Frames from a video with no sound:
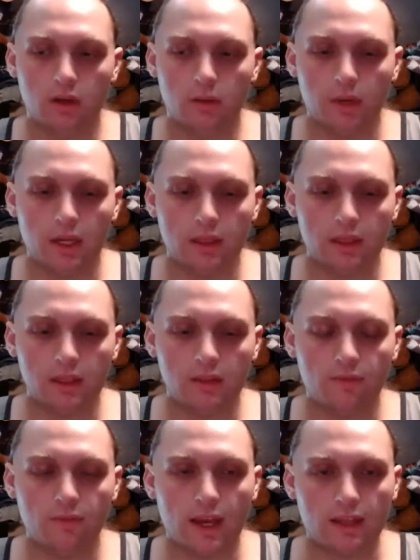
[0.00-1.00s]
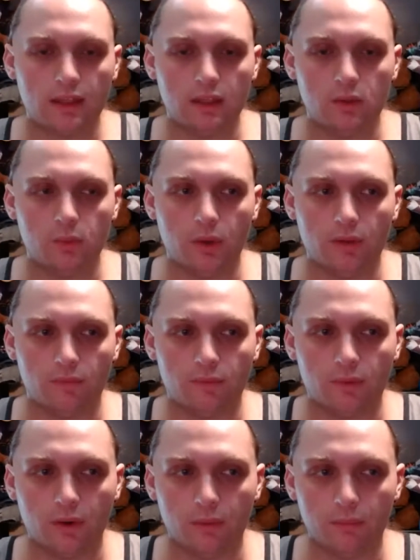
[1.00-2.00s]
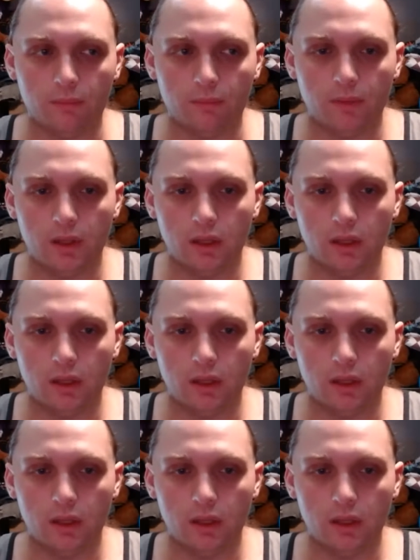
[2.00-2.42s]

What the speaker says: But I think the fact that you went from